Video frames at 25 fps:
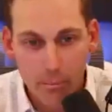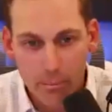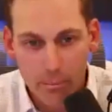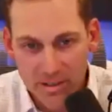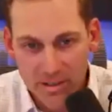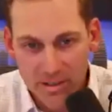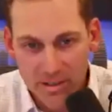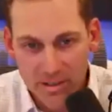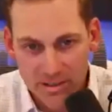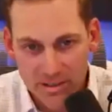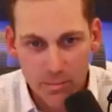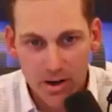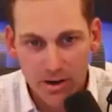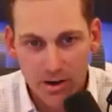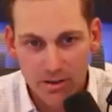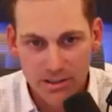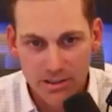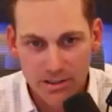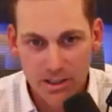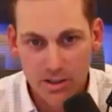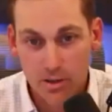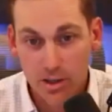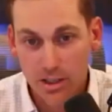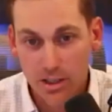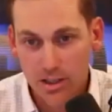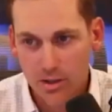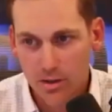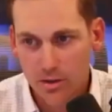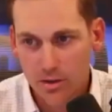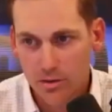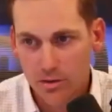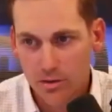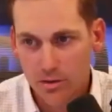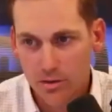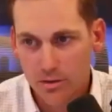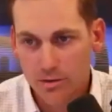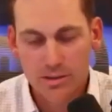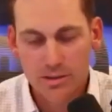business models that you can
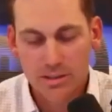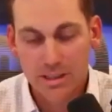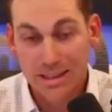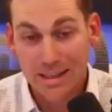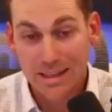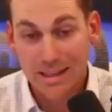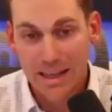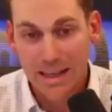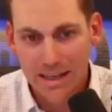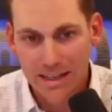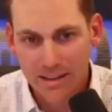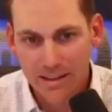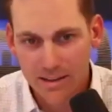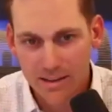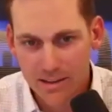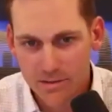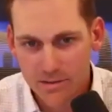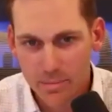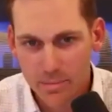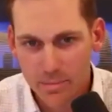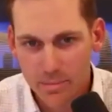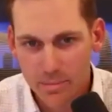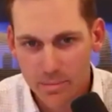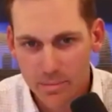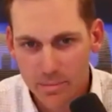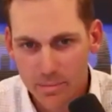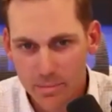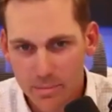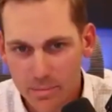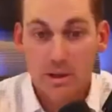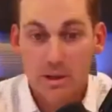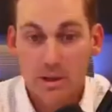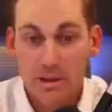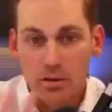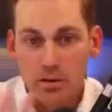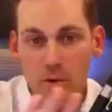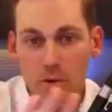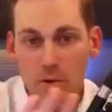use to get into this business,
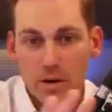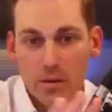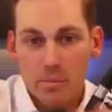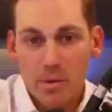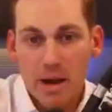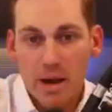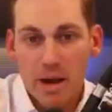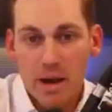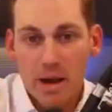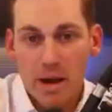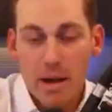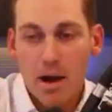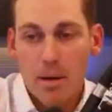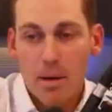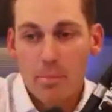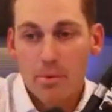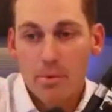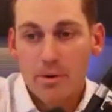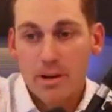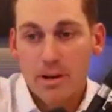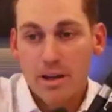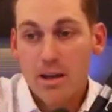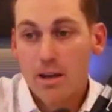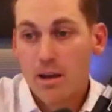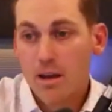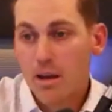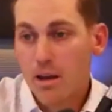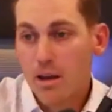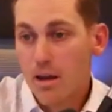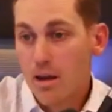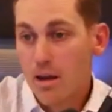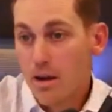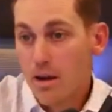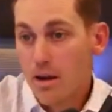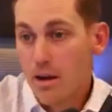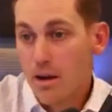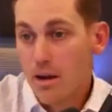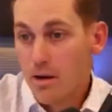whether you want to buy property
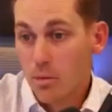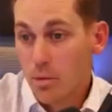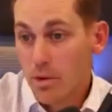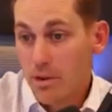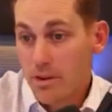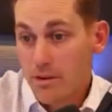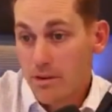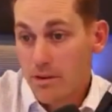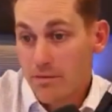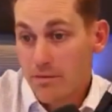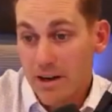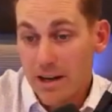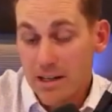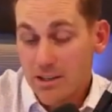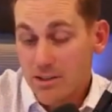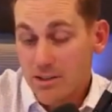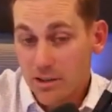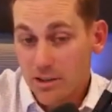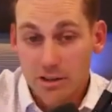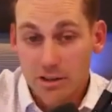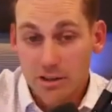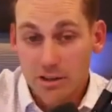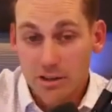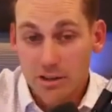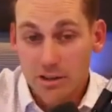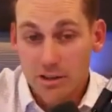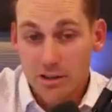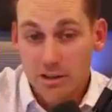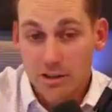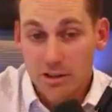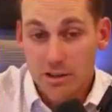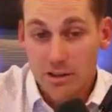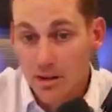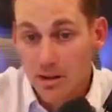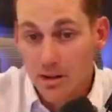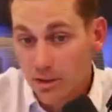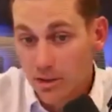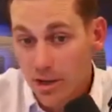or whether financially you're tapped
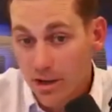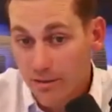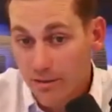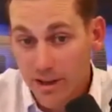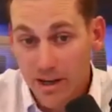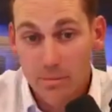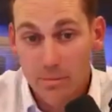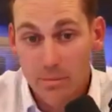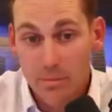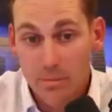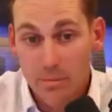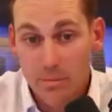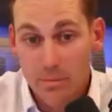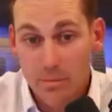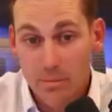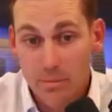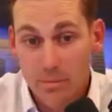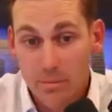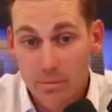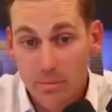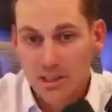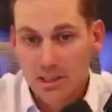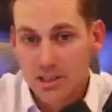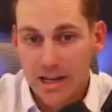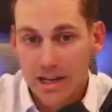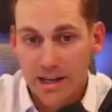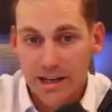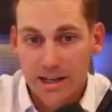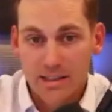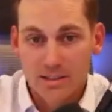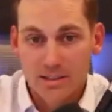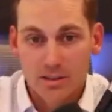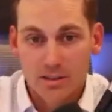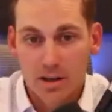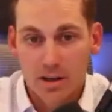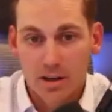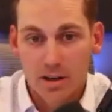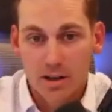out and you don't have any money. We'll teach you how to get
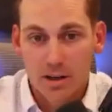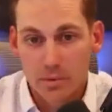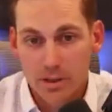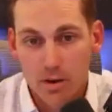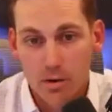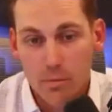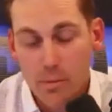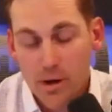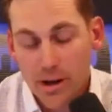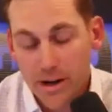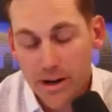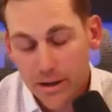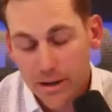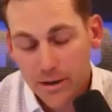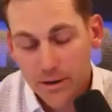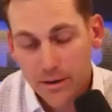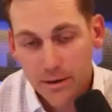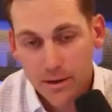started with no money,